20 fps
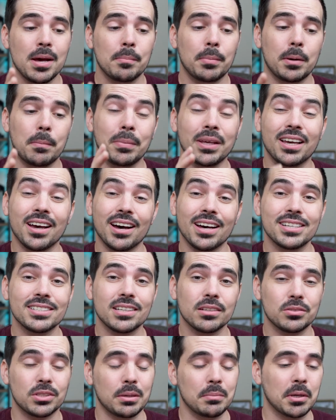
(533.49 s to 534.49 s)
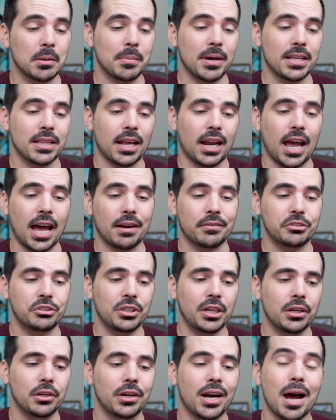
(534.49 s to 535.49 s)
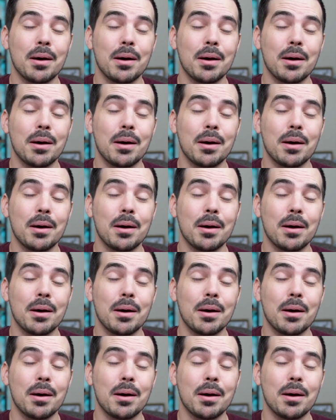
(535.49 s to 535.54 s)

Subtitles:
But because I was able to buy that half share,